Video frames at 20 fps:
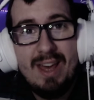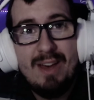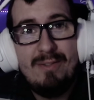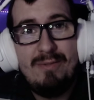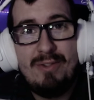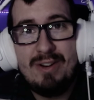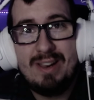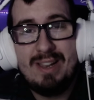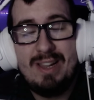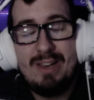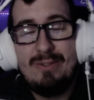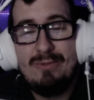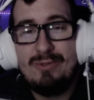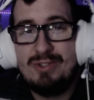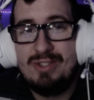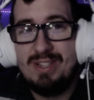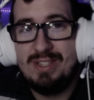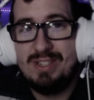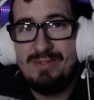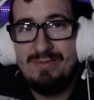for
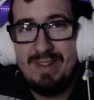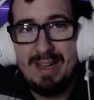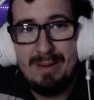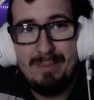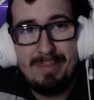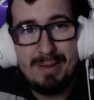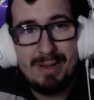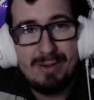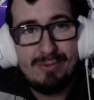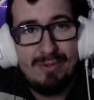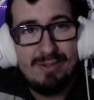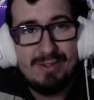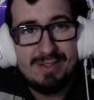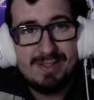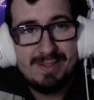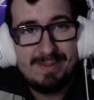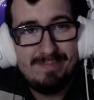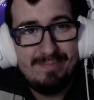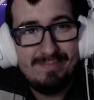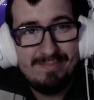Lelouch as well,
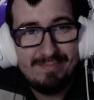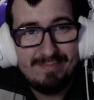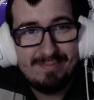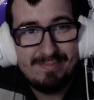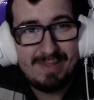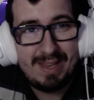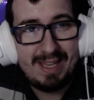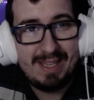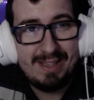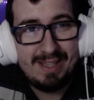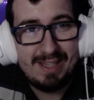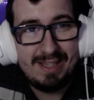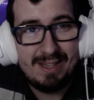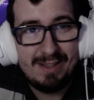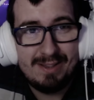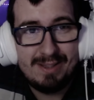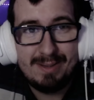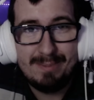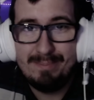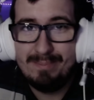because he
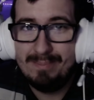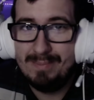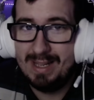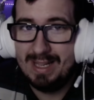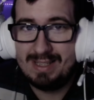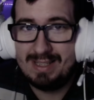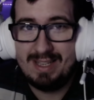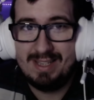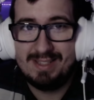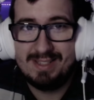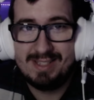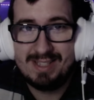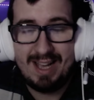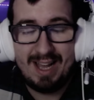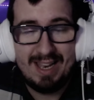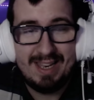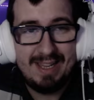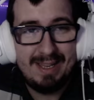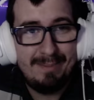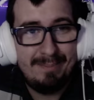didn't kiss
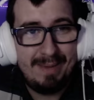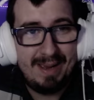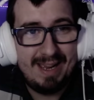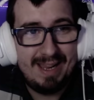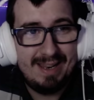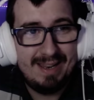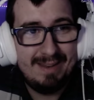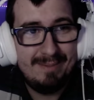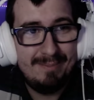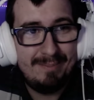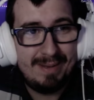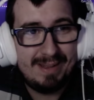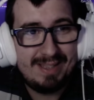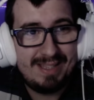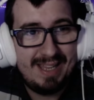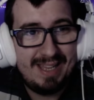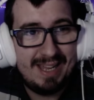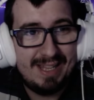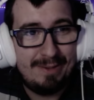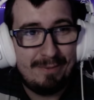Kallen, man. But
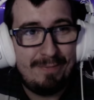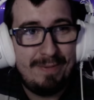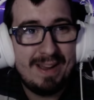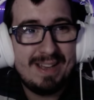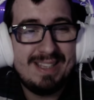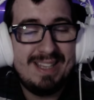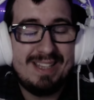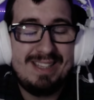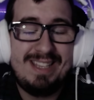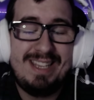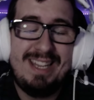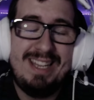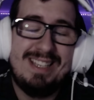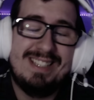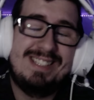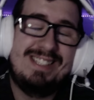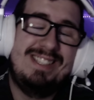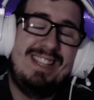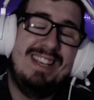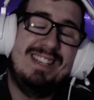yeah, the fact that
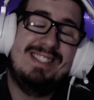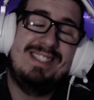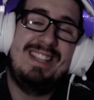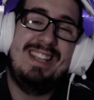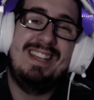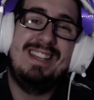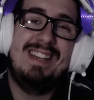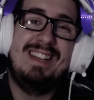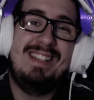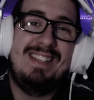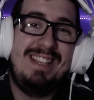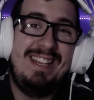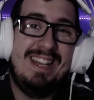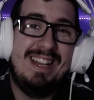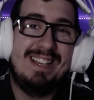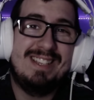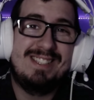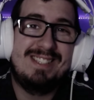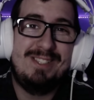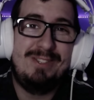he's testing
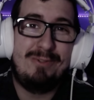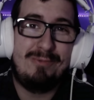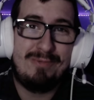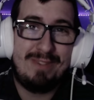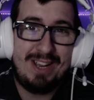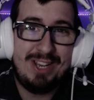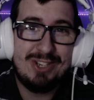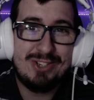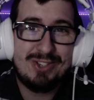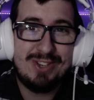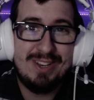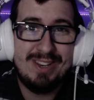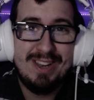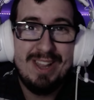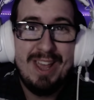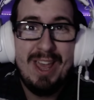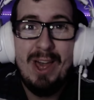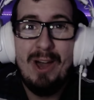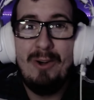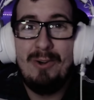Geass duration
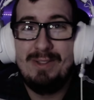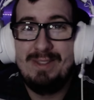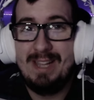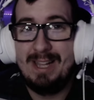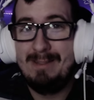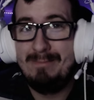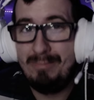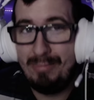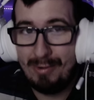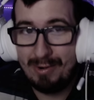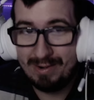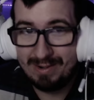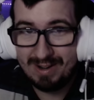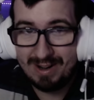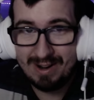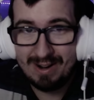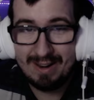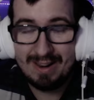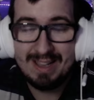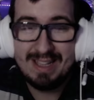on that poor
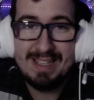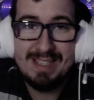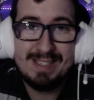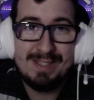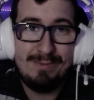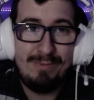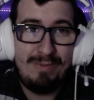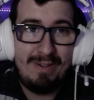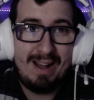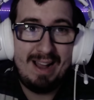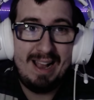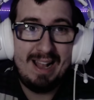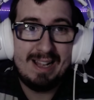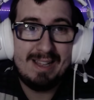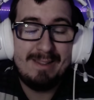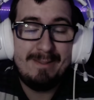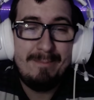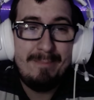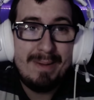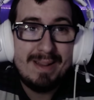girl is
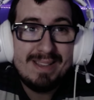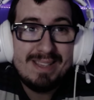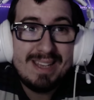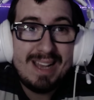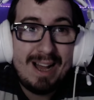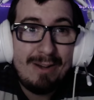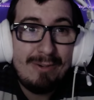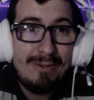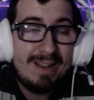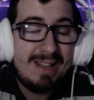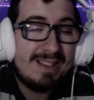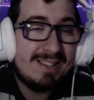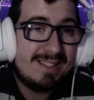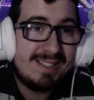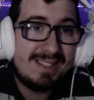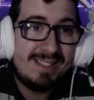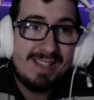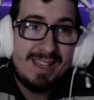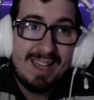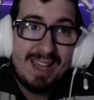wild, but how
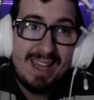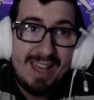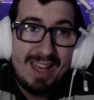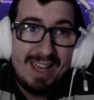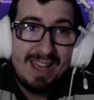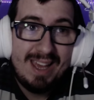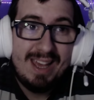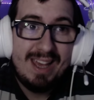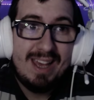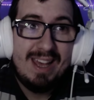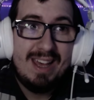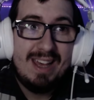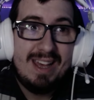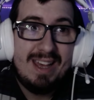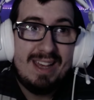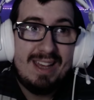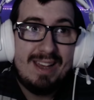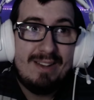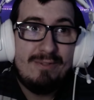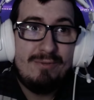else
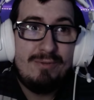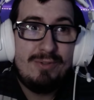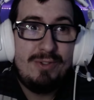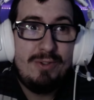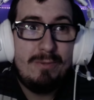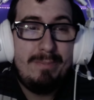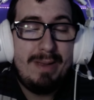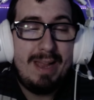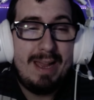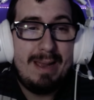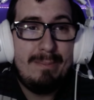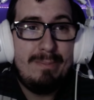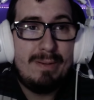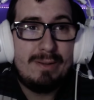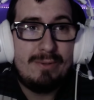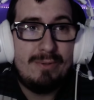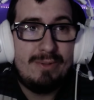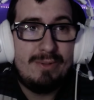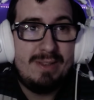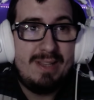would you be able
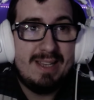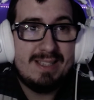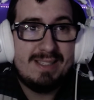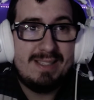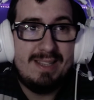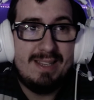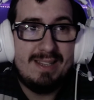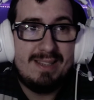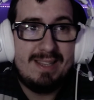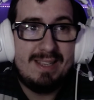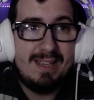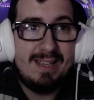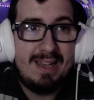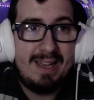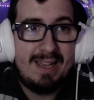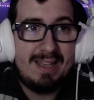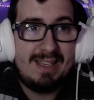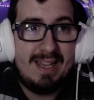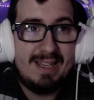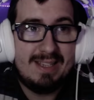to test it?
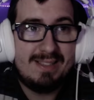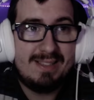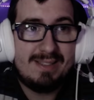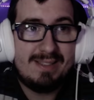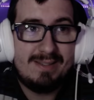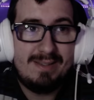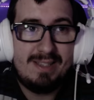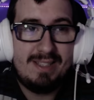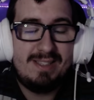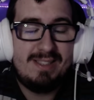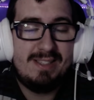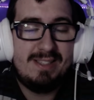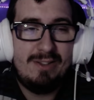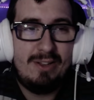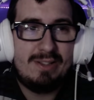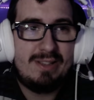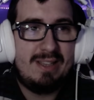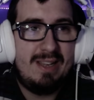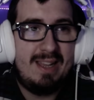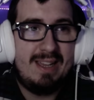I guess it's
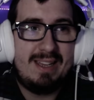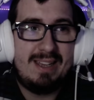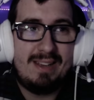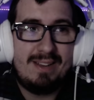not like